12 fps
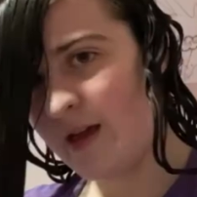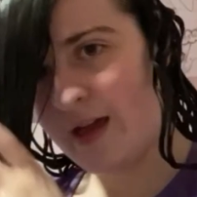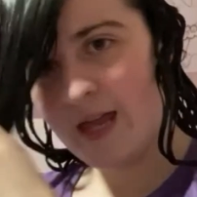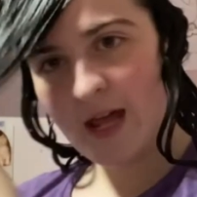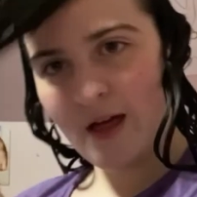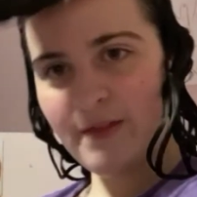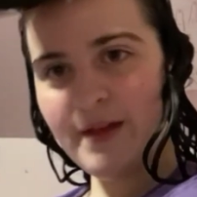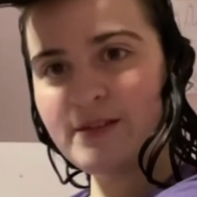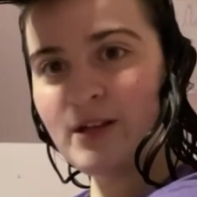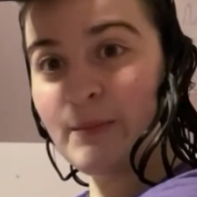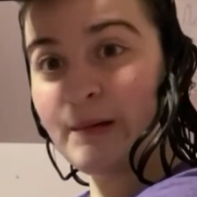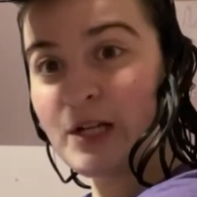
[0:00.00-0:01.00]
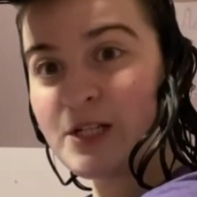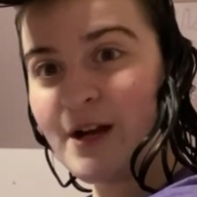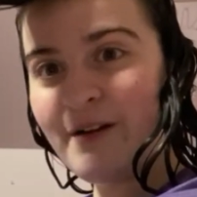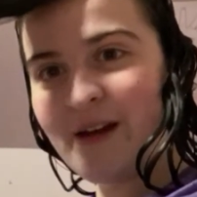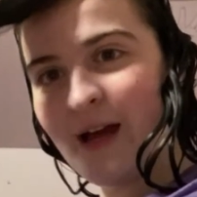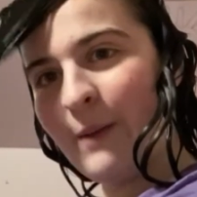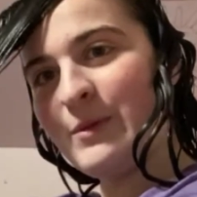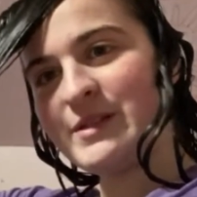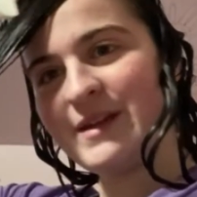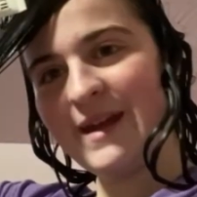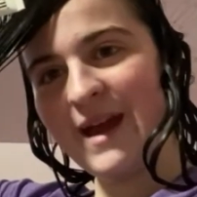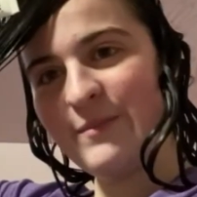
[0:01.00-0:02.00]
And now that that's all brushed out, I'm just
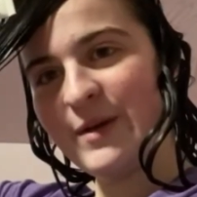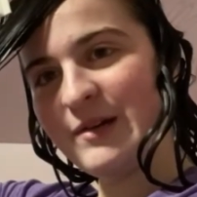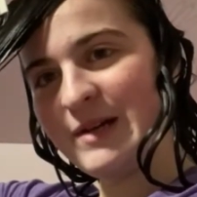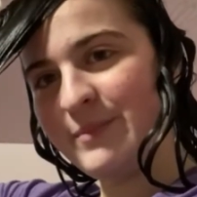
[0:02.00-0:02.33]
going to add my cream.